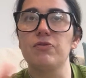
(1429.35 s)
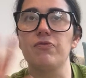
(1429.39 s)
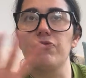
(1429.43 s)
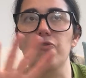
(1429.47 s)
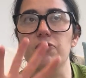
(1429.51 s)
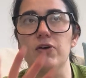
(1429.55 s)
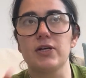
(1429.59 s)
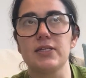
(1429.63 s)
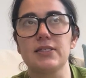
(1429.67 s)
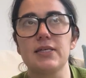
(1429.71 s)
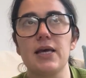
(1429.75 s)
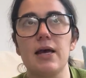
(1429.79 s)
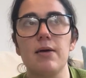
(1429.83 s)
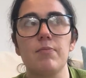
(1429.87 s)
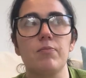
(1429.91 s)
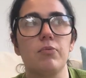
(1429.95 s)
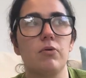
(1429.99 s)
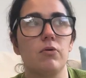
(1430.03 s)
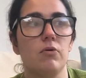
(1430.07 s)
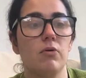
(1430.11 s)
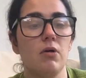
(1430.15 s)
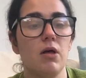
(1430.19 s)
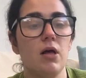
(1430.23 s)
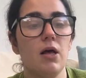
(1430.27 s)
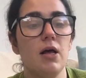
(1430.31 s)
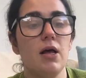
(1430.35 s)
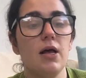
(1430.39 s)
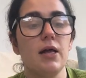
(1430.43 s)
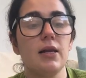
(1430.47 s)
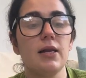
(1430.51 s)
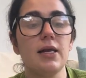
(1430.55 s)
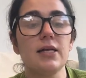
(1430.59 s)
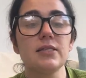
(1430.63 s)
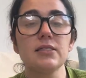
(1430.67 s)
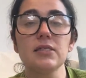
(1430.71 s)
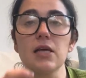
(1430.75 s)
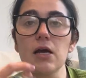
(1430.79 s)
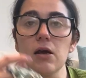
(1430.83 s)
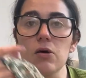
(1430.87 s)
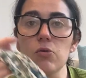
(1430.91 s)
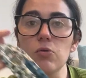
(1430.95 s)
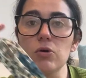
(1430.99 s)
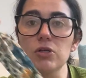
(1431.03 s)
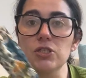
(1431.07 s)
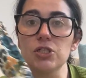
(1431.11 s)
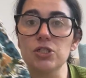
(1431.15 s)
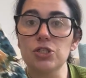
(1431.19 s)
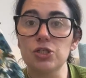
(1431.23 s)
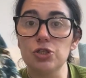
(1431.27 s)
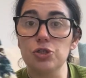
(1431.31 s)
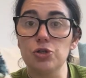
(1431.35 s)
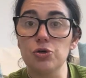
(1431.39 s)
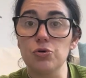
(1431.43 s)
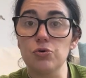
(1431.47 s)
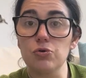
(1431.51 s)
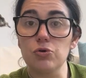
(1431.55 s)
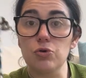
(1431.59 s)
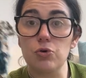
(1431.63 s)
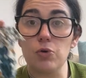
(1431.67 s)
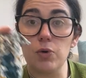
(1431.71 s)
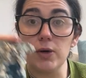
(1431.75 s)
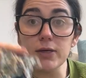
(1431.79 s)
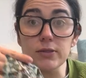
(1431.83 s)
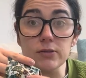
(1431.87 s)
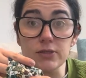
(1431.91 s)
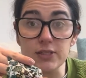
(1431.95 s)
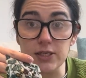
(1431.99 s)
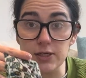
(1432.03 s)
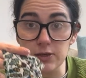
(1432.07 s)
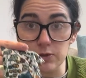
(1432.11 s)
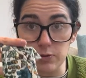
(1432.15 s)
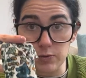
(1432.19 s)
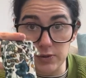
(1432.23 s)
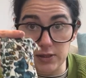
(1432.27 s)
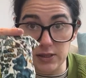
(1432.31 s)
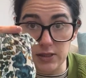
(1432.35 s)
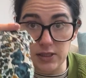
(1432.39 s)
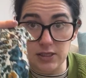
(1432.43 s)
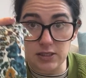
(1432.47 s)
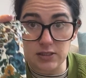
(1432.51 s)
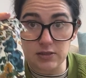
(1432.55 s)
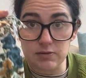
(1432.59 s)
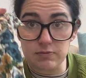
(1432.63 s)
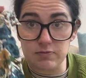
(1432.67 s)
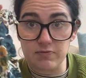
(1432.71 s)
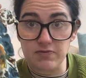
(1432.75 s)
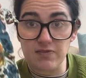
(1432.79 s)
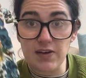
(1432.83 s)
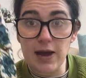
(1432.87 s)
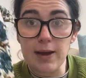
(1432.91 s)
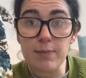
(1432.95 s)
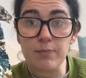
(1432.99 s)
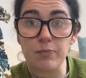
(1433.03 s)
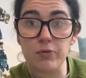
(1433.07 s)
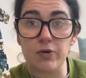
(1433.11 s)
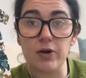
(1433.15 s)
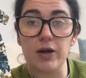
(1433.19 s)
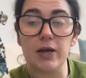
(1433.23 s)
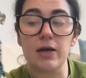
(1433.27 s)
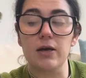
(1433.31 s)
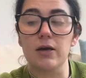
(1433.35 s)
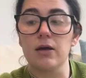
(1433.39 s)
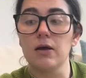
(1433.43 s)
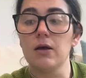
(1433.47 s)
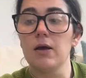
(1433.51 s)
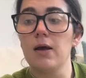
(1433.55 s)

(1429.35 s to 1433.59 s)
For example, let's say I wanted to do quilting with this fabric,